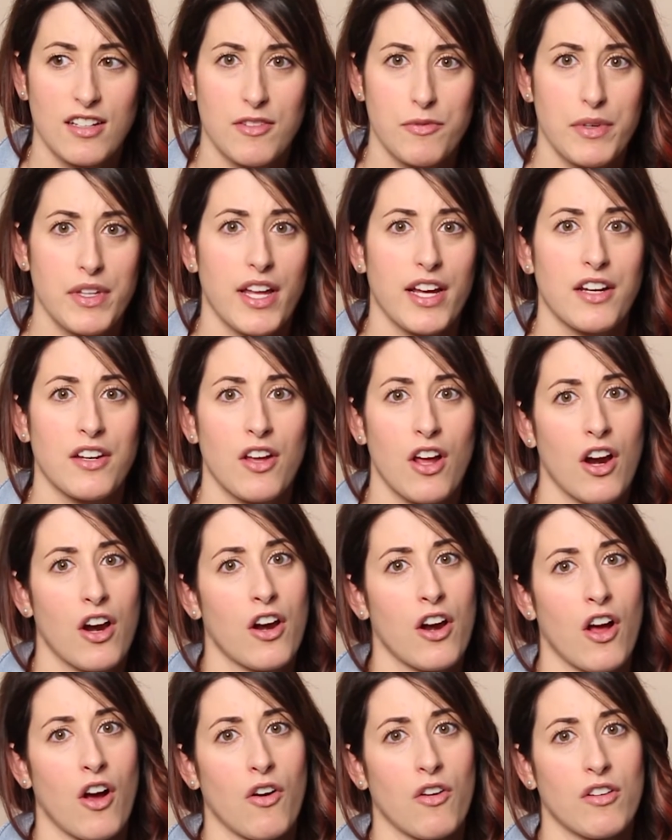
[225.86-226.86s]
be like, no, no,
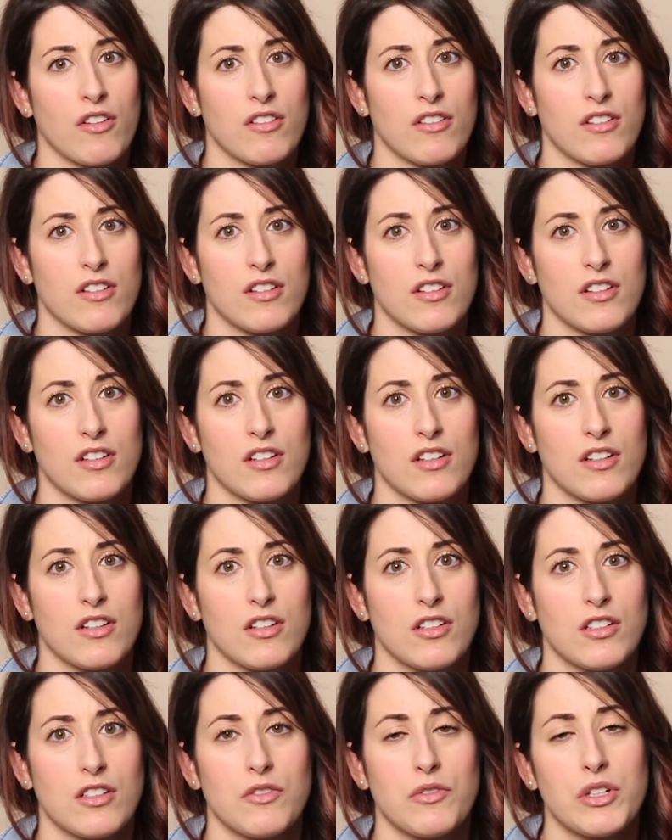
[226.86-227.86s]
no.
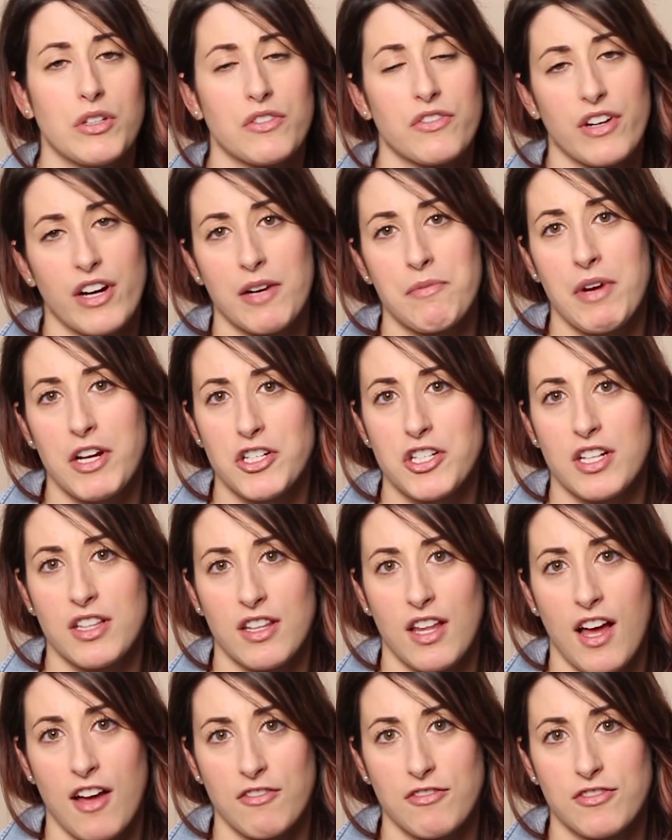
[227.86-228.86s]
We were very much in
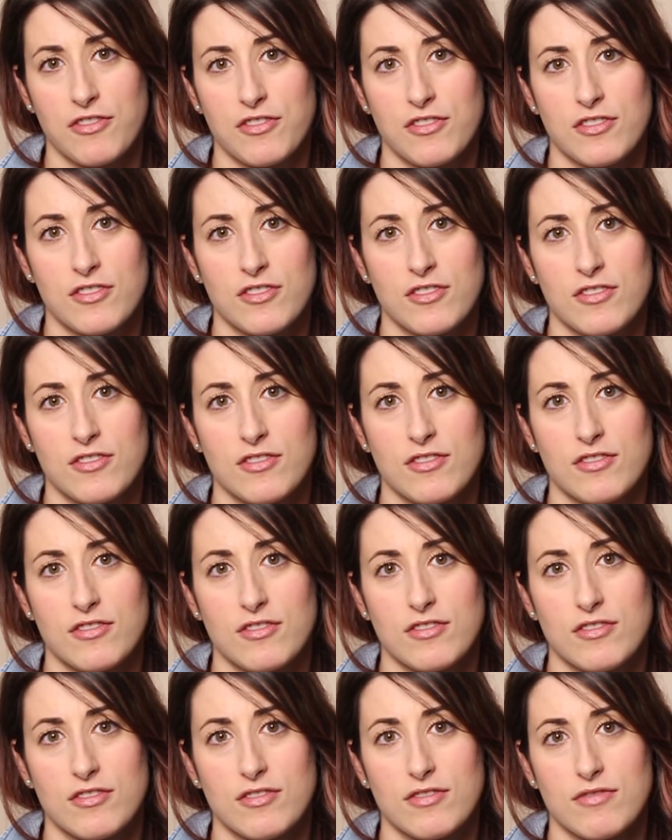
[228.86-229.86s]
love.
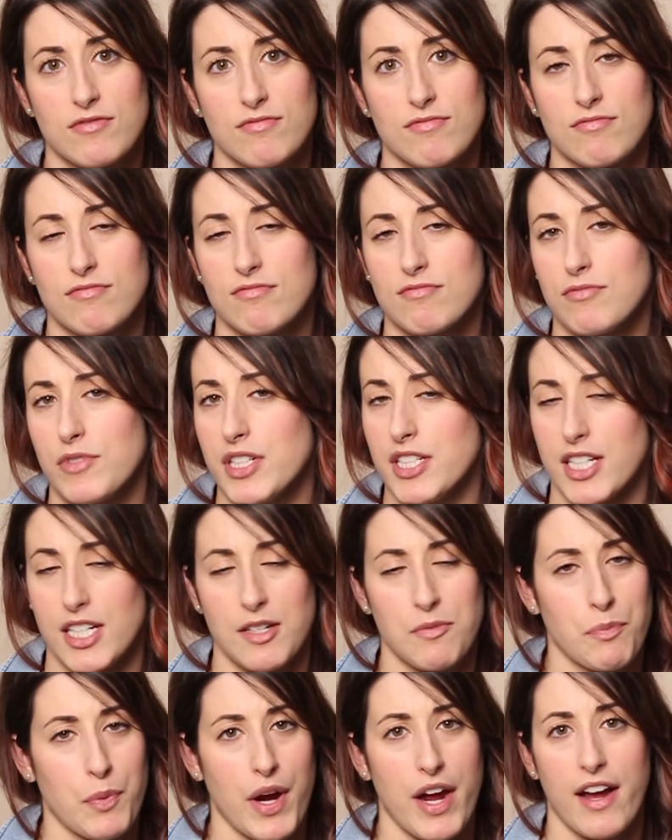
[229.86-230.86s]
We
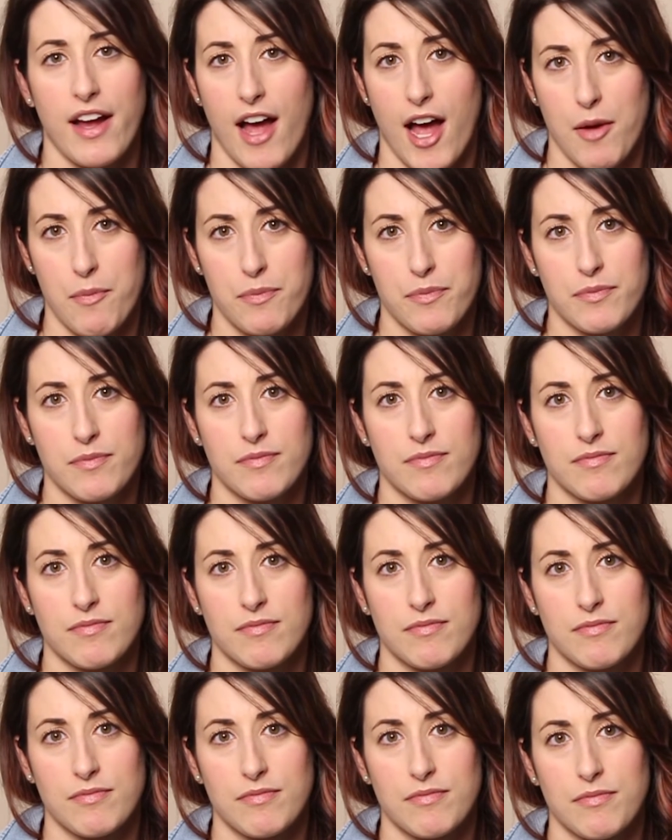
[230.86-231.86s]
didn't break up.
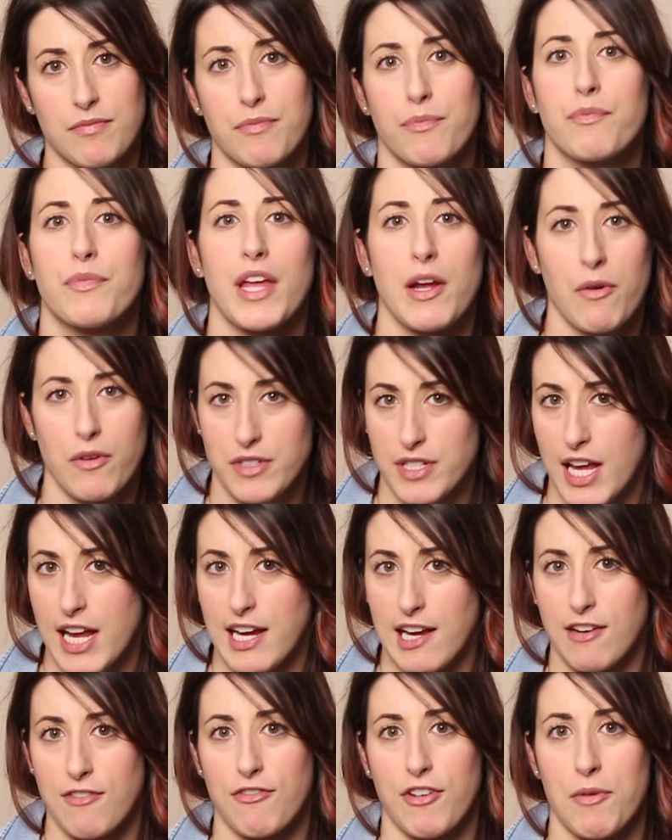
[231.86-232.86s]
They were
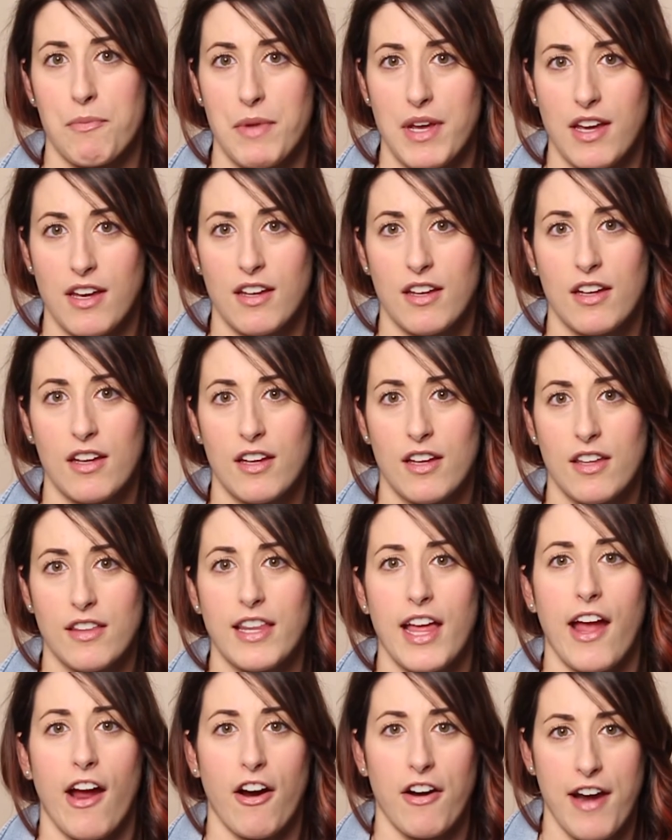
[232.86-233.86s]
taken from me.
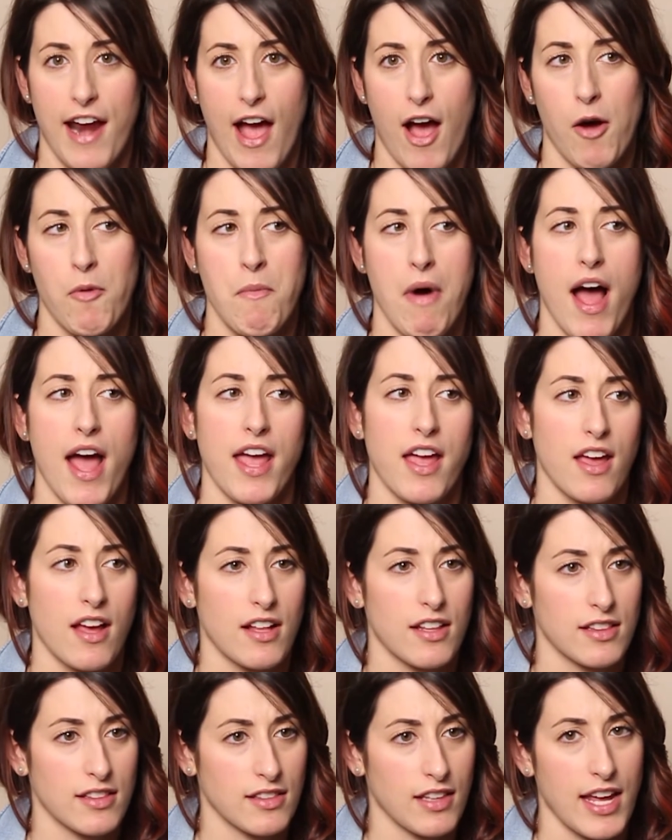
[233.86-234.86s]
They are now my
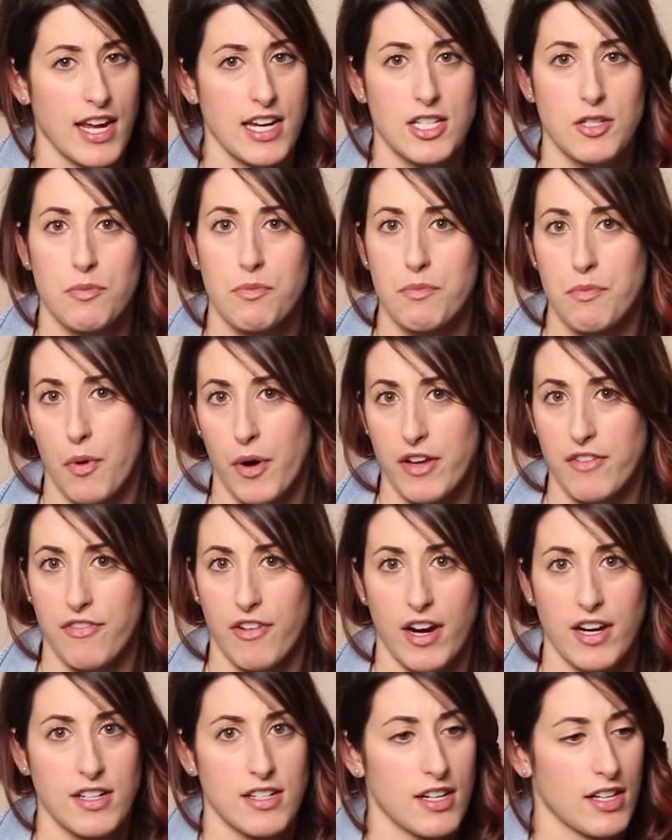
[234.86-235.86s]
late
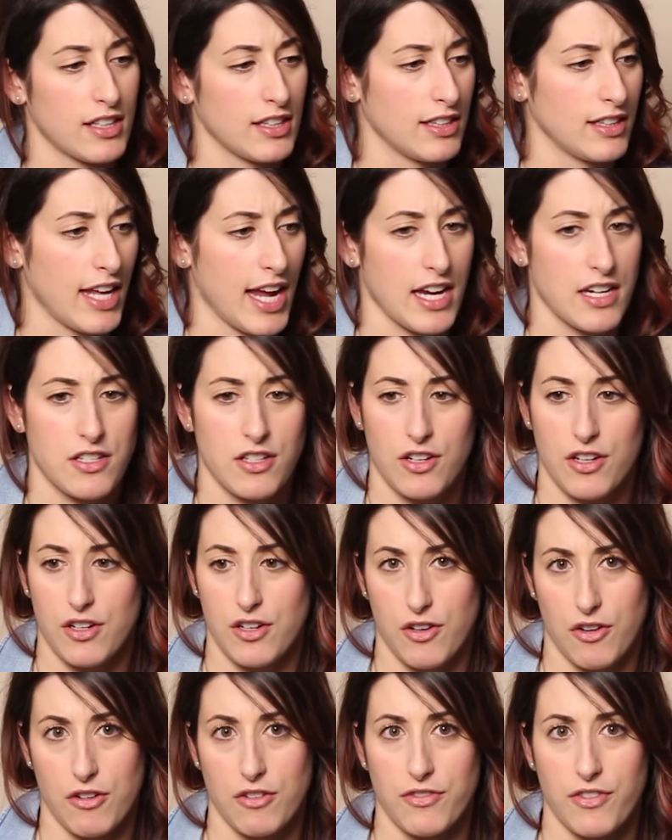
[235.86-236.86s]
boyfriend, late
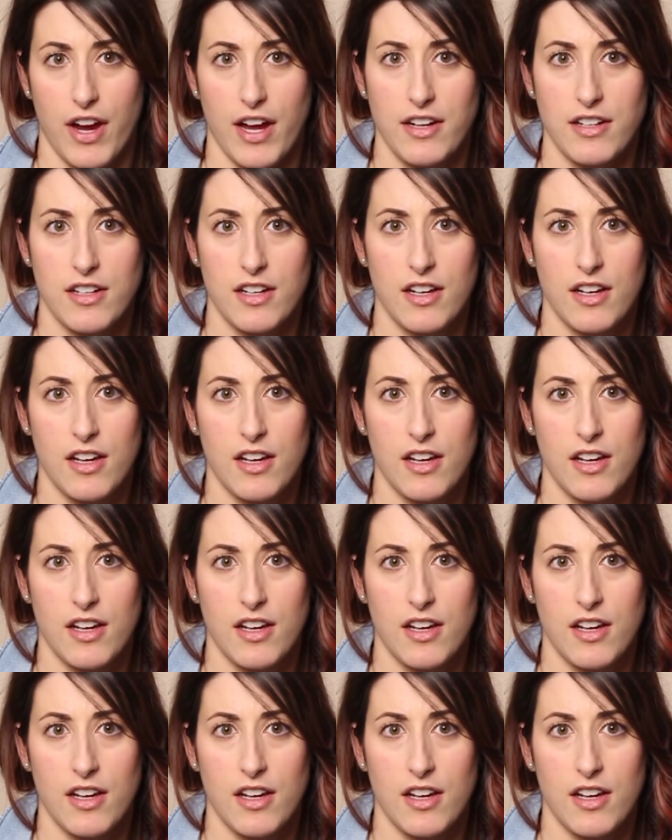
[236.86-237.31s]
girlfriend.